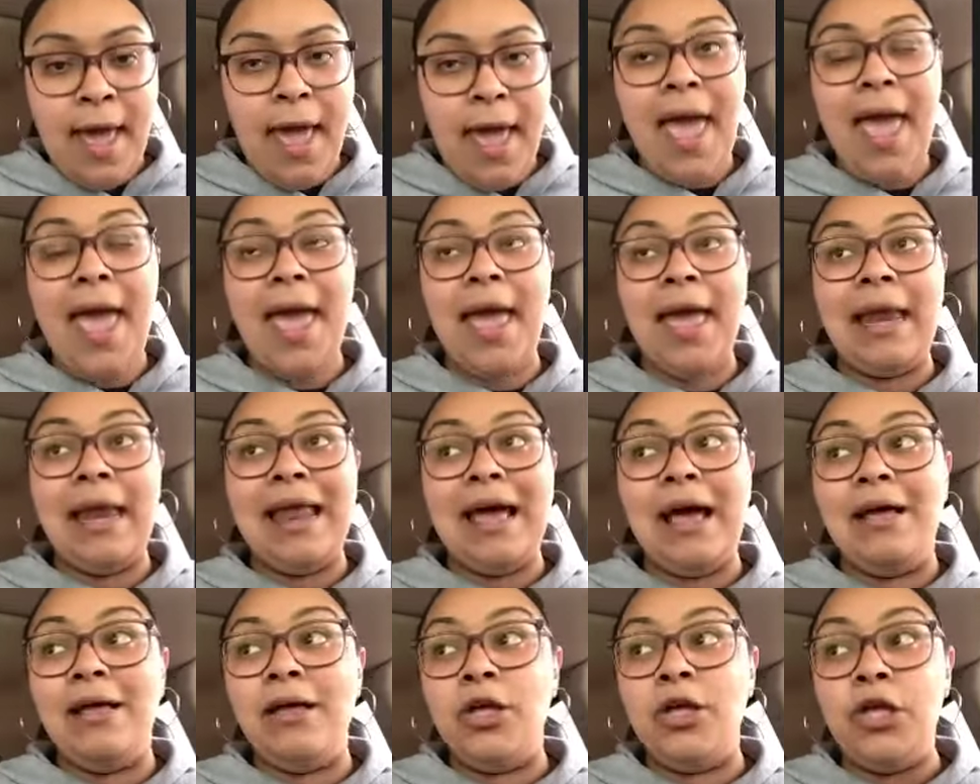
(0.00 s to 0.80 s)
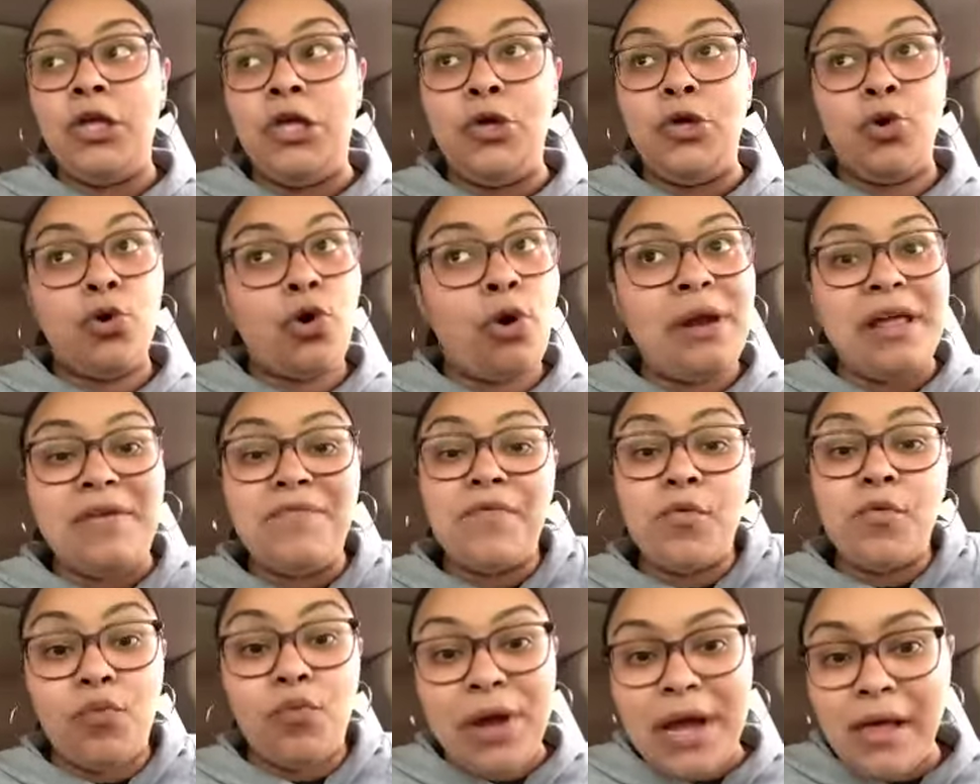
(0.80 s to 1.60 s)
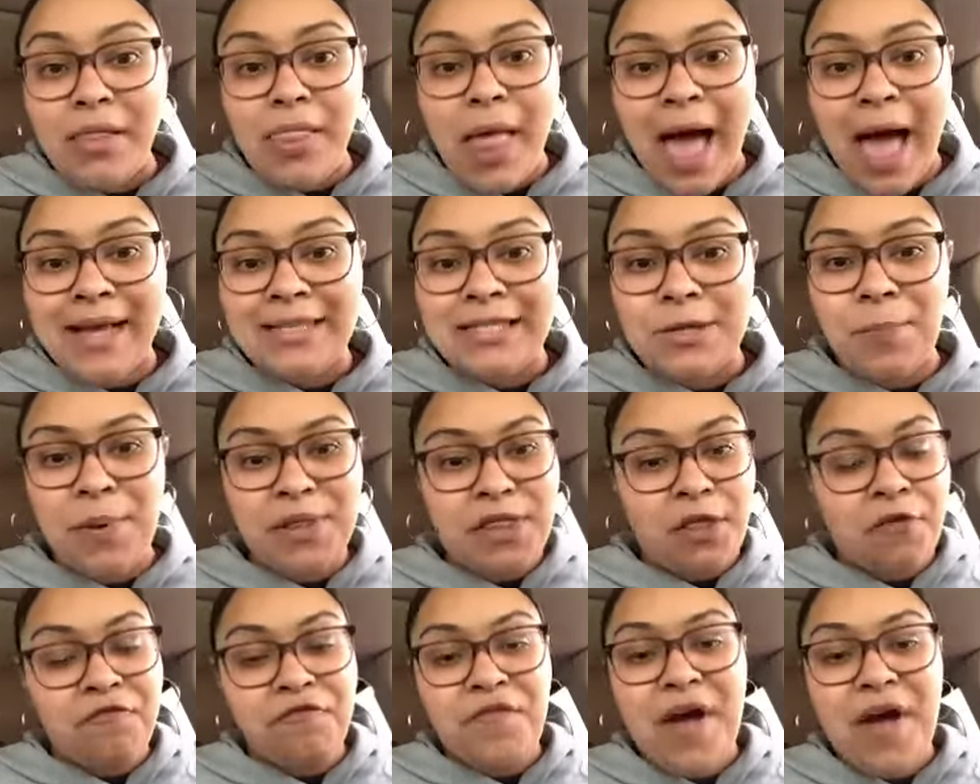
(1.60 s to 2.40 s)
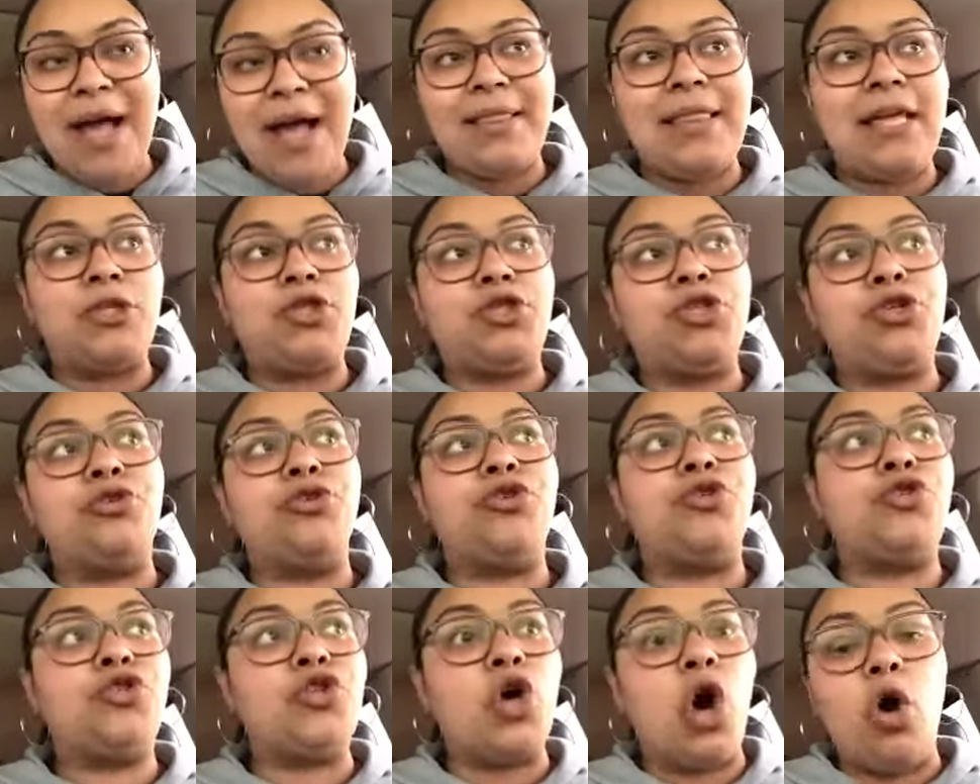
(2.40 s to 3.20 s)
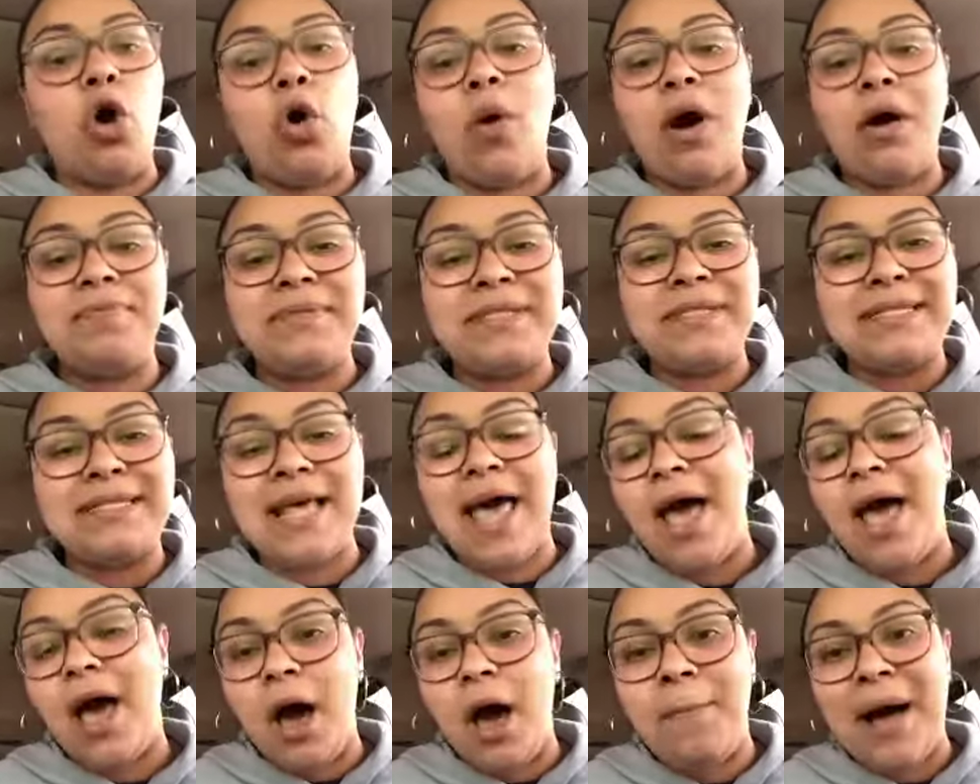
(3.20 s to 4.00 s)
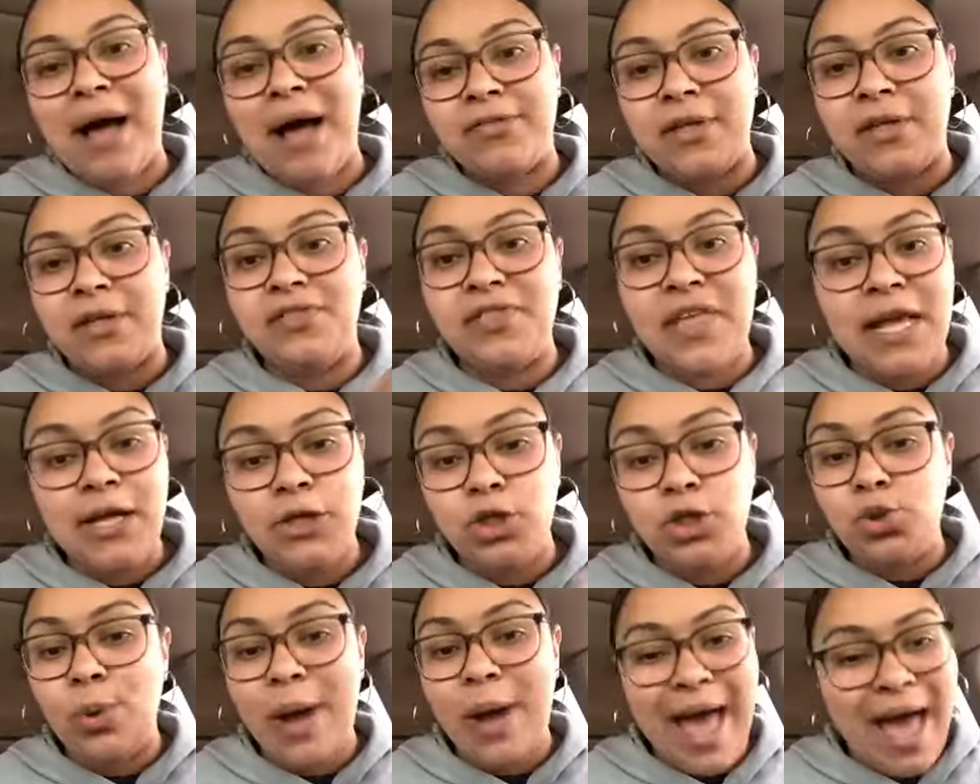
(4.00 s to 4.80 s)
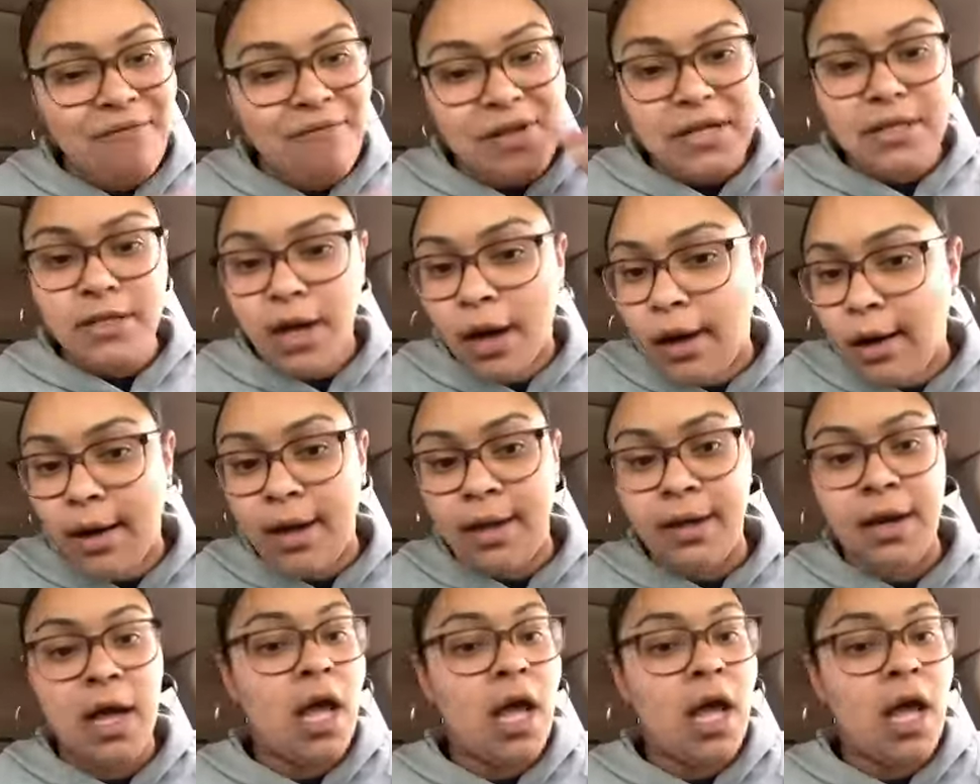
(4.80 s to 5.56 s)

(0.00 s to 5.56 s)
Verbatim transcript: And you don't even realize it but the fact that you're so upset about the things you haven't done